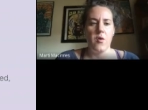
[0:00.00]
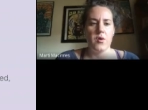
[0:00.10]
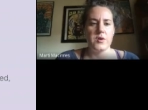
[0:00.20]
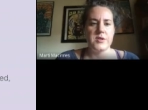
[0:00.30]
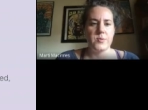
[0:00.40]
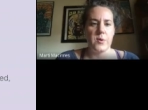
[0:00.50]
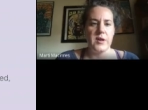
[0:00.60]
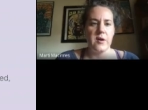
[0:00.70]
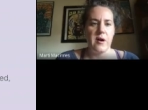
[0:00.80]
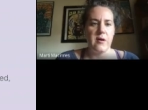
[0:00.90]
or just want
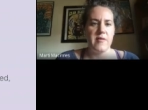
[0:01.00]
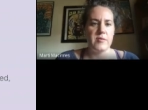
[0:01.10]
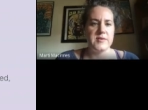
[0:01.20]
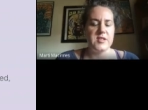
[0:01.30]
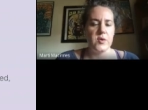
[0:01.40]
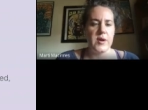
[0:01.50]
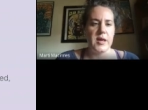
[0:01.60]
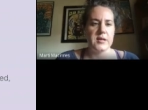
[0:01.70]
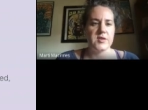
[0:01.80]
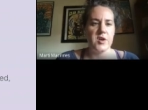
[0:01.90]
to know how everyone's
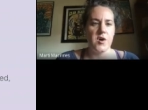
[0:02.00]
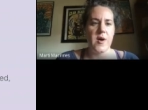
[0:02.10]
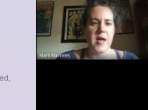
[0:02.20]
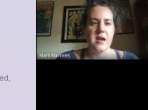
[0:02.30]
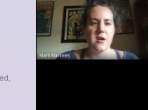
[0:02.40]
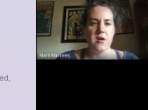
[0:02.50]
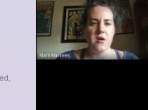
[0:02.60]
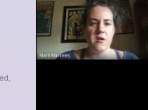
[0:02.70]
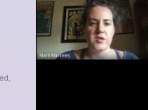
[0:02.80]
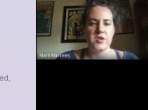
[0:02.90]
doing. So
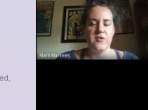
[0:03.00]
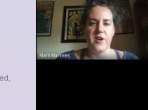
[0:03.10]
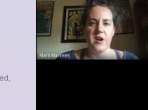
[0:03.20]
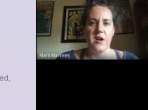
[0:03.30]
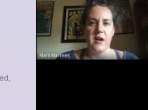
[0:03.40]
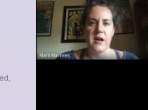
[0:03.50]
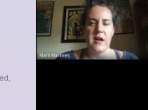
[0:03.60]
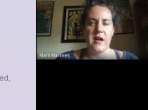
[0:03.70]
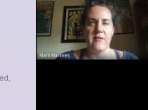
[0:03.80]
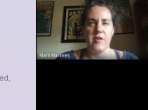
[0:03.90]
Anchor, so far,
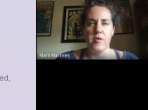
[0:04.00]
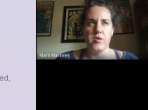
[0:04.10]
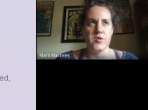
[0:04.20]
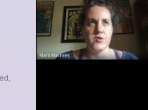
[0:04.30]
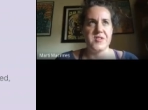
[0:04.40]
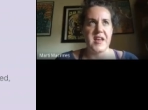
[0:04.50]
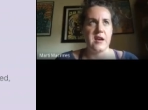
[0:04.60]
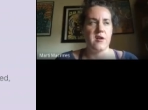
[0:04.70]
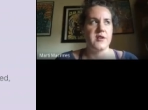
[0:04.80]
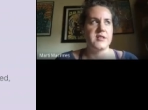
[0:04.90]
everyone who's used
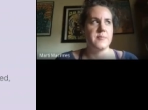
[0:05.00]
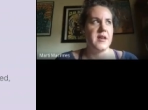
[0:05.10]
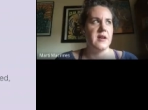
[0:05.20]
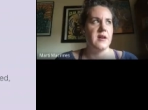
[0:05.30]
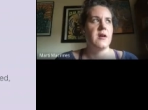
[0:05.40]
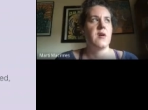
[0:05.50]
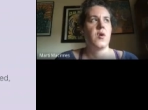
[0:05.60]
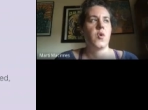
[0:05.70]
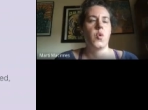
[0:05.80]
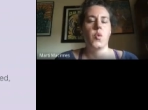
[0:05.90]
Anchor, it's been
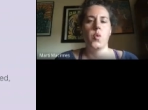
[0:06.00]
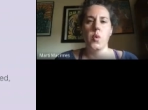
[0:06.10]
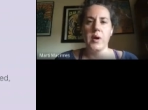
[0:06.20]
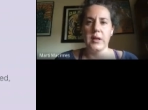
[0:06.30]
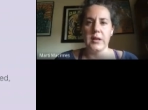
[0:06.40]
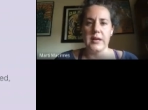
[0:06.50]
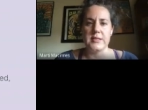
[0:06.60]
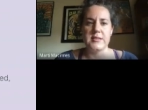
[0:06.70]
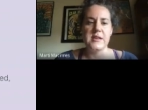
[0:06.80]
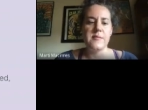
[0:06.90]
really
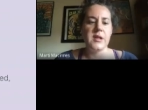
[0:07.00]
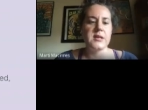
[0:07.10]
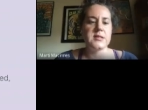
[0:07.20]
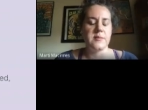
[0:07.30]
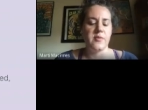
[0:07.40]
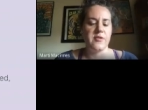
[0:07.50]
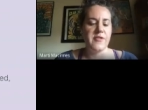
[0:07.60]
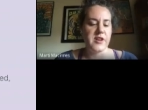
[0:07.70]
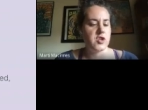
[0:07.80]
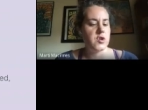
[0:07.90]
seamless and
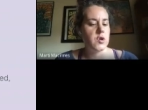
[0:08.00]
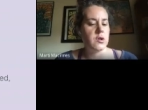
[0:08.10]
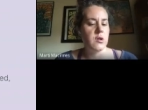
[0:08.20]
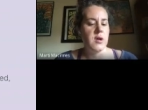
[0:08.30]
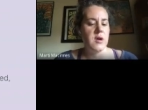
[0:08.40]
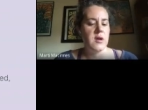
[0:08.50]
professional.